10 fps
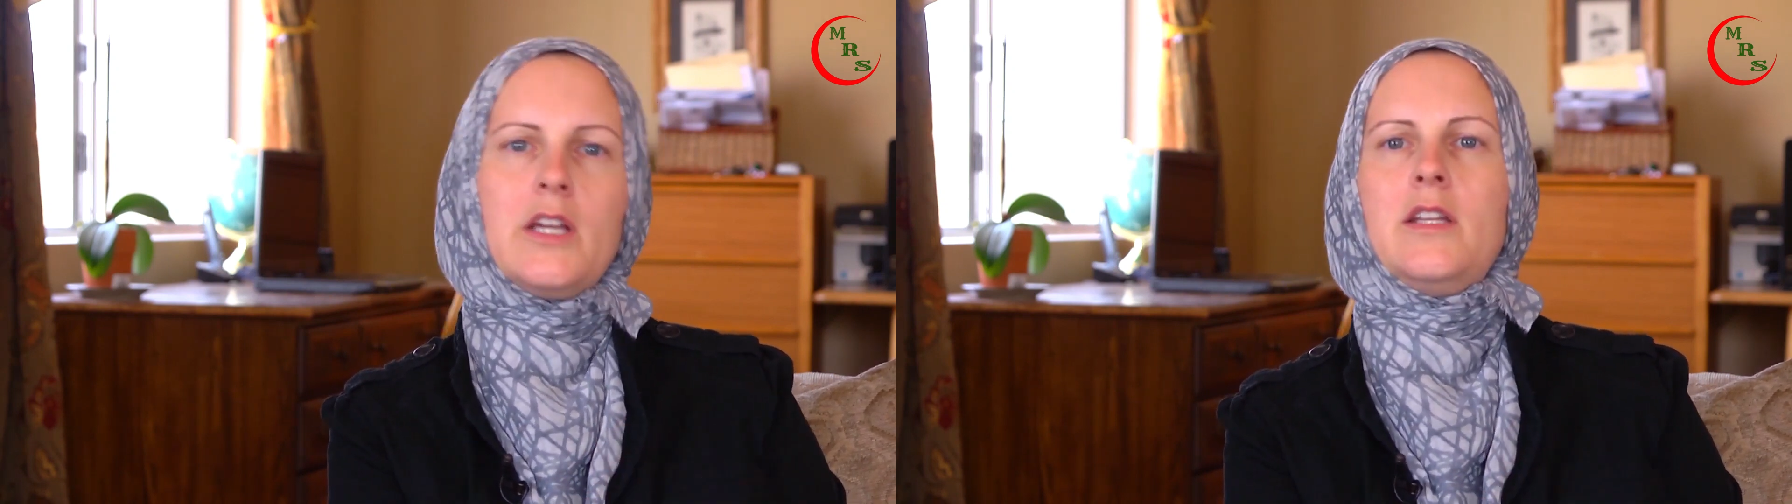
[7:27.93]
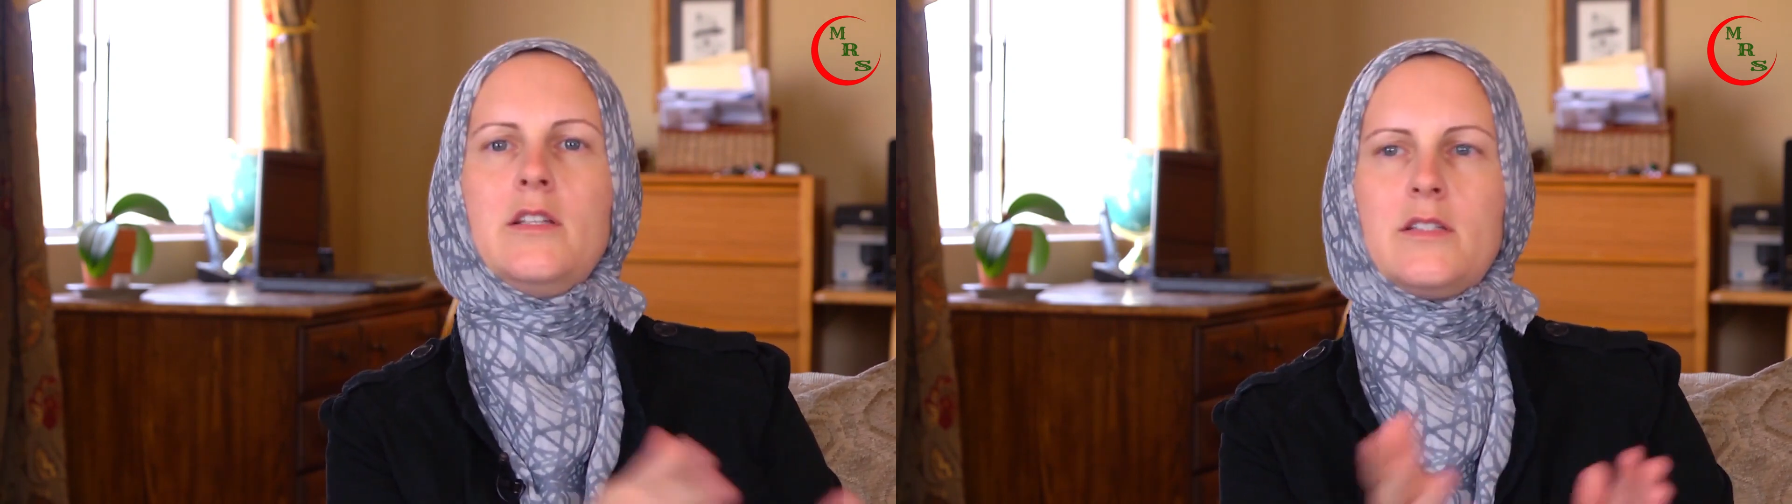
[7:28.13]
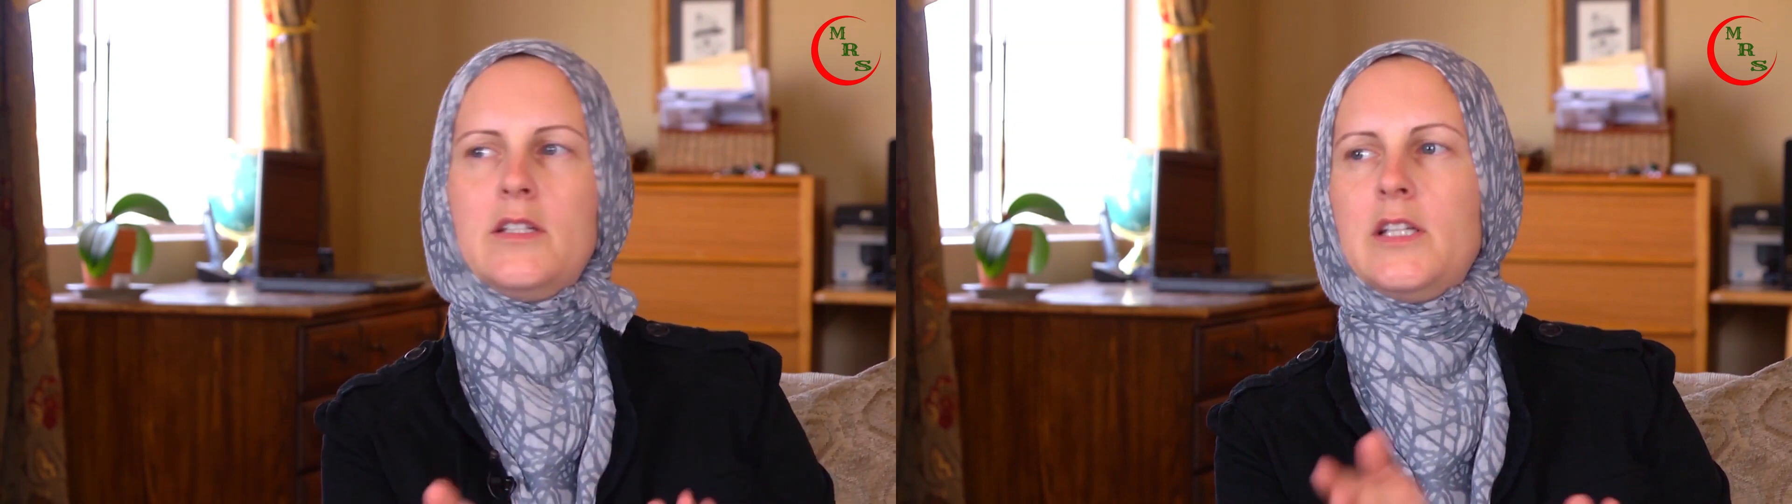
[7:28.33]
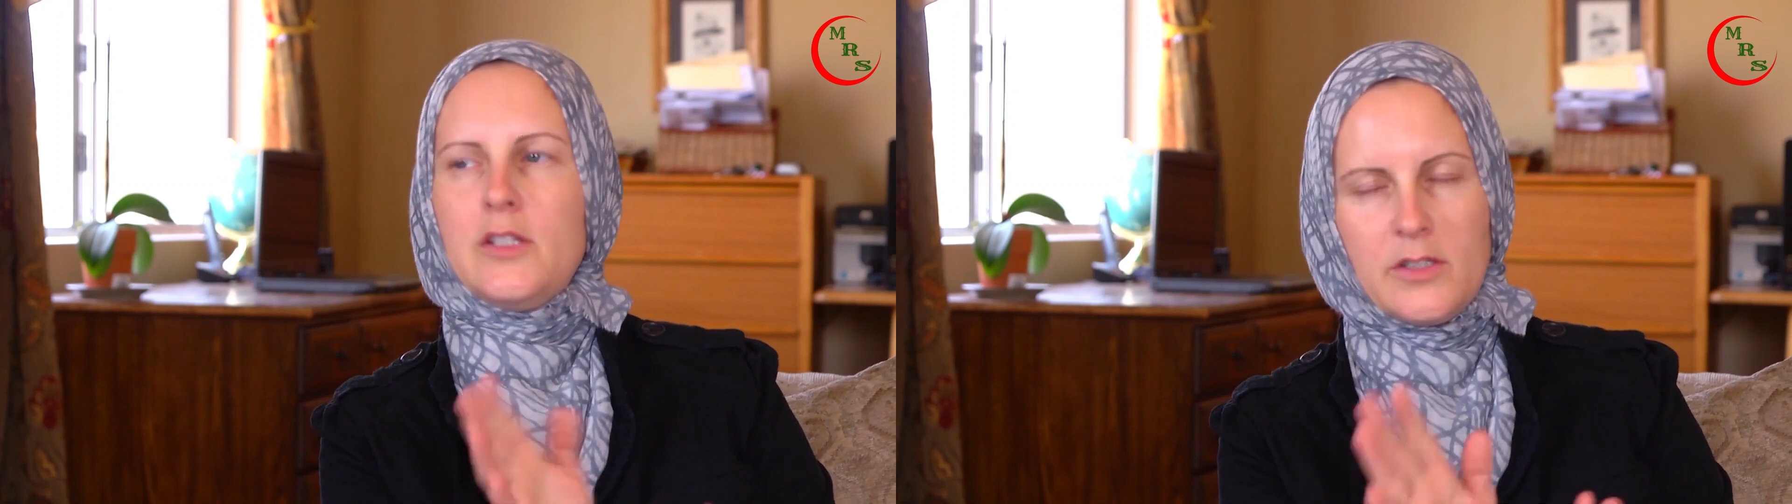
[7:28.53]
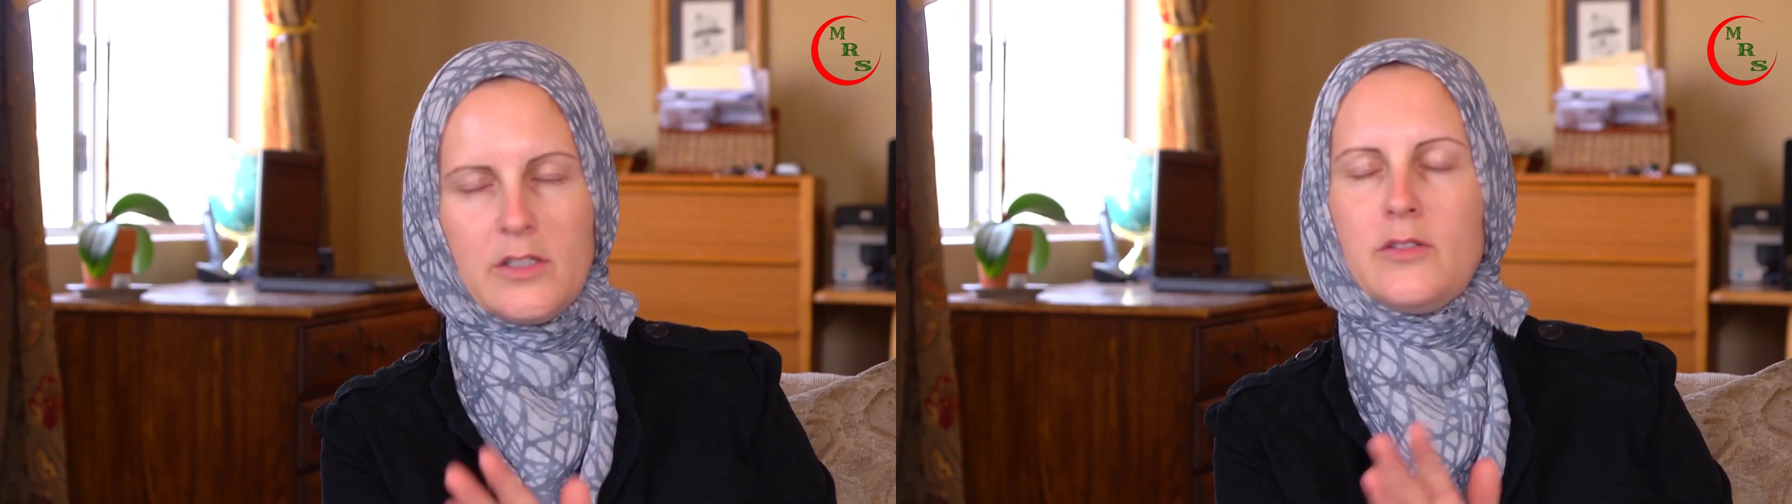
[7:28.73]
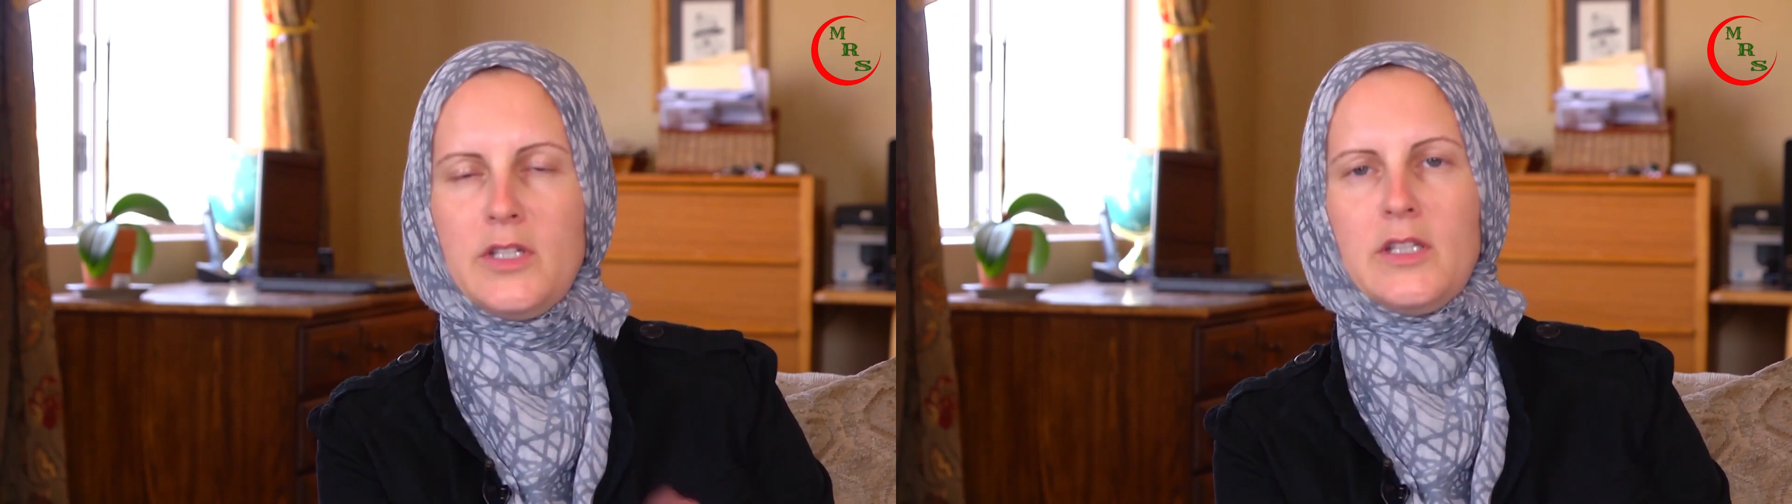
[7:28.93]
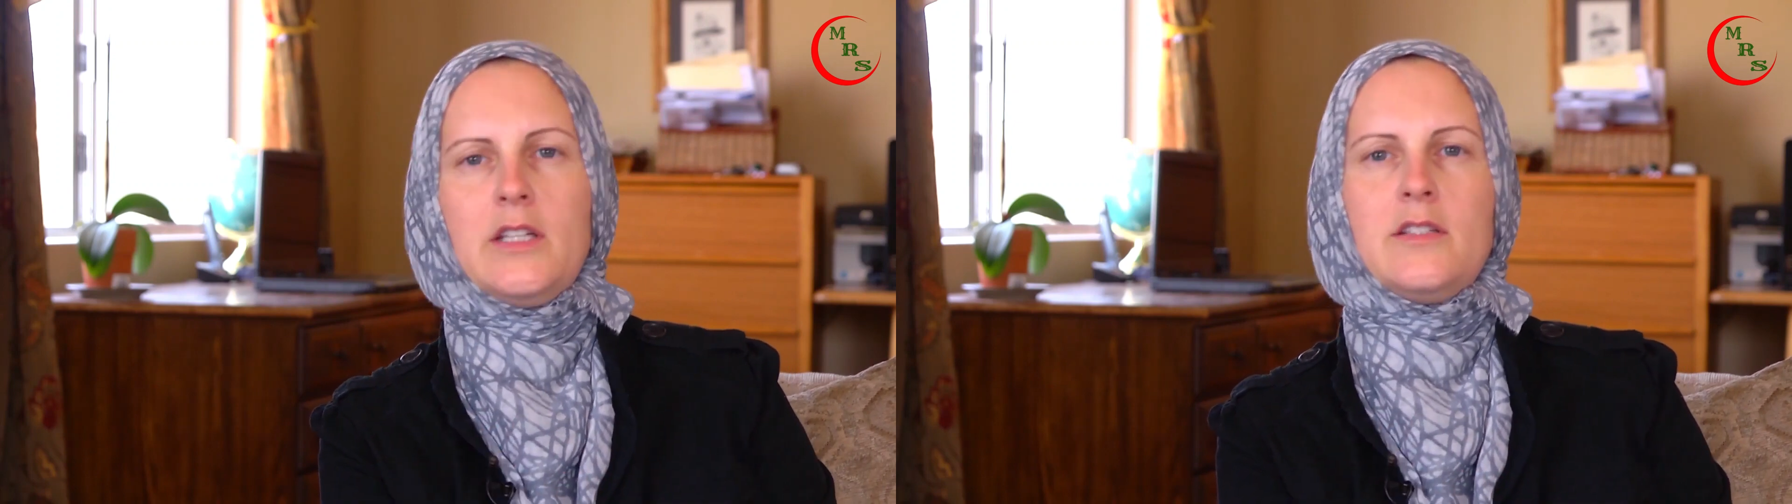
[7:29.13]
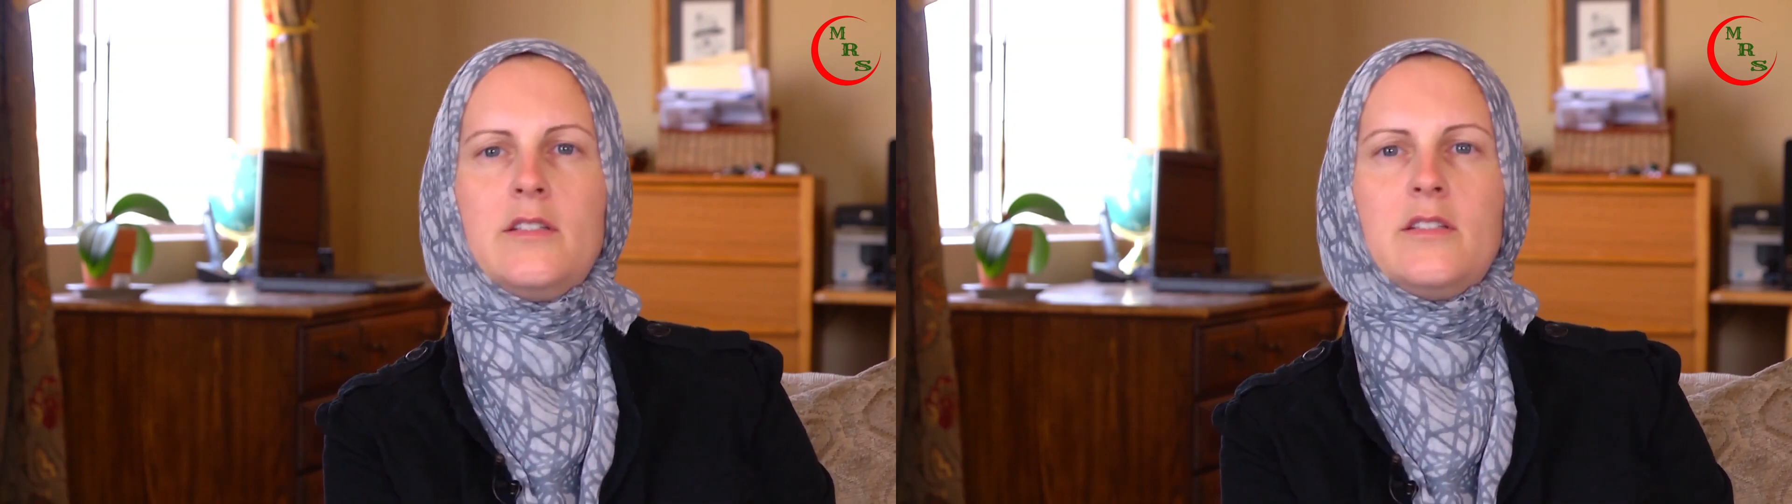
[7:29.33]
and he's still doing
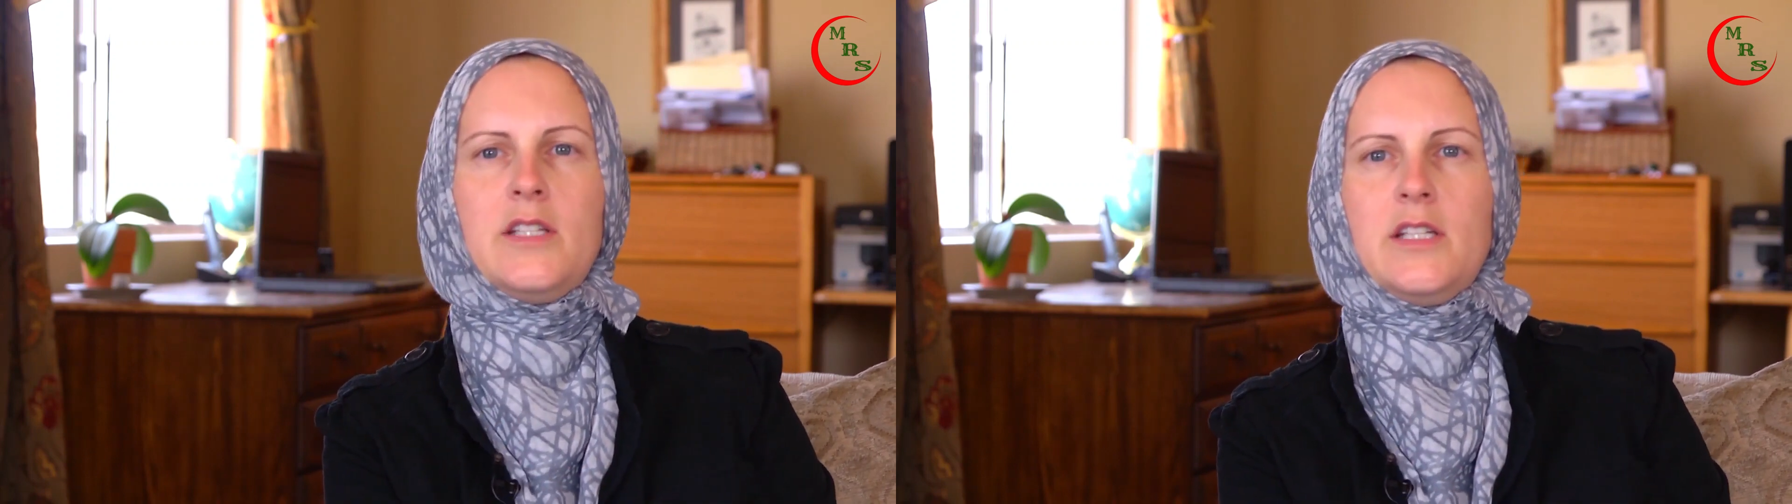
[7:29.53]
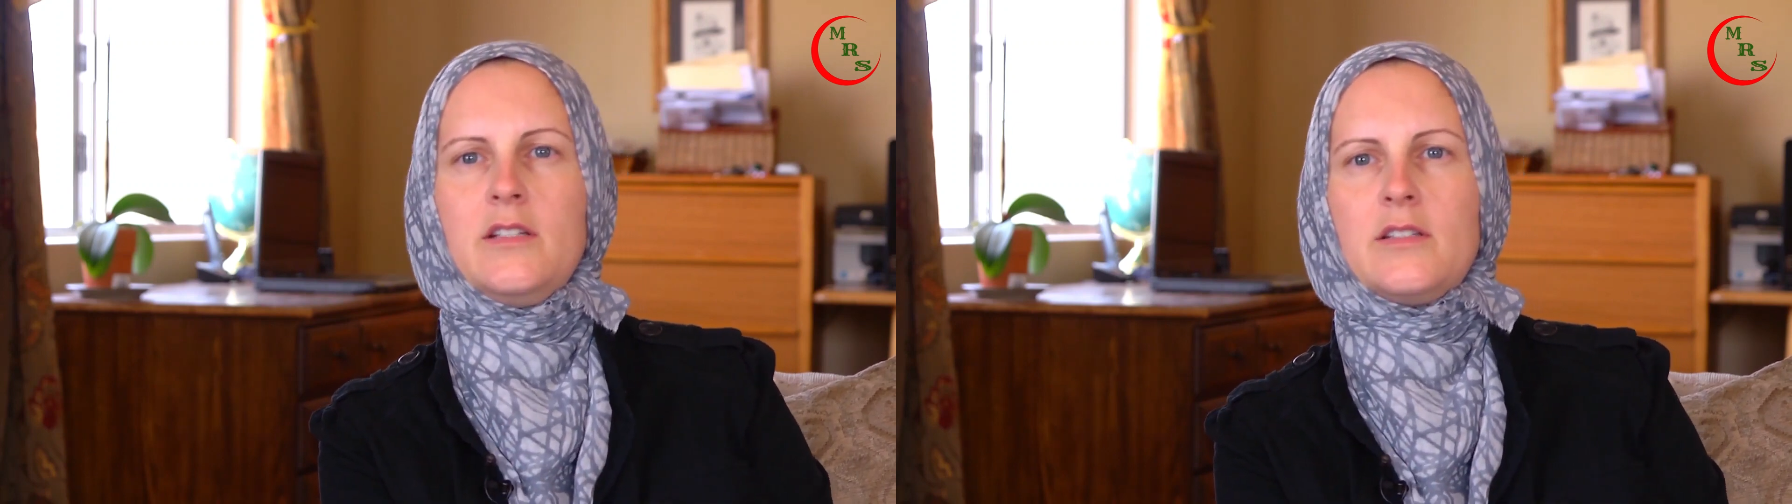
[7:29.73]
that to this day.